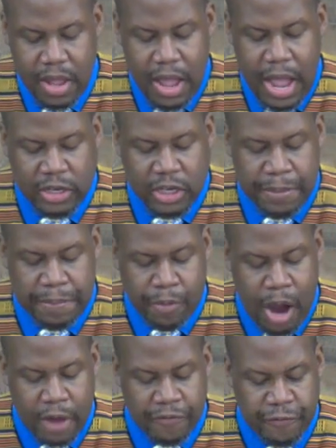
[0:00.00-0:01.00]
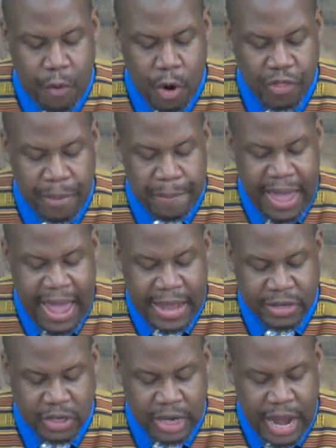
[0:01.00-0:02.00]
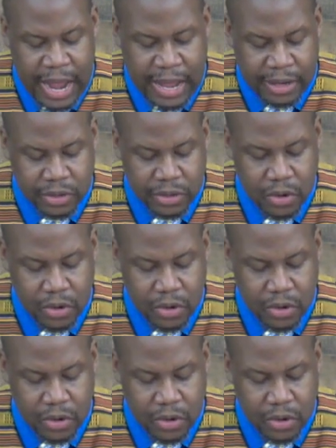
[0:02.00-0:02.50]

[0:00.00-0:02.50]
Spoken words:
And she brought forth a man child,